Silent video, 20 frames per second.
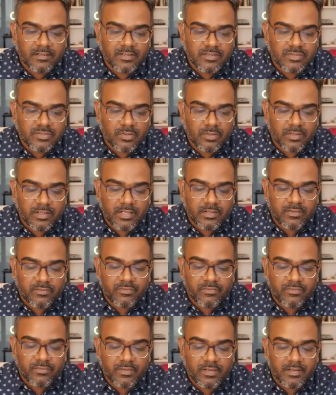the stock kind
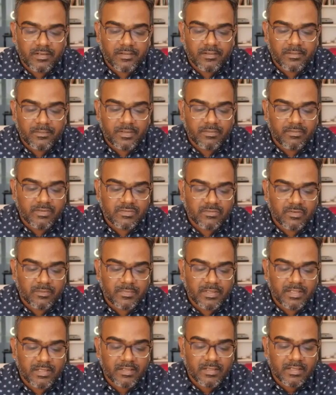of reversed from
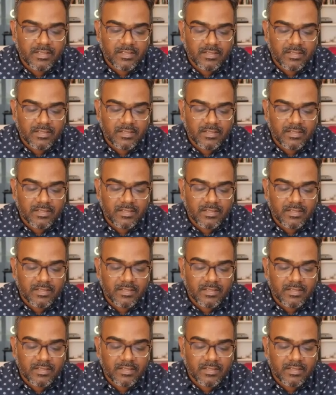there.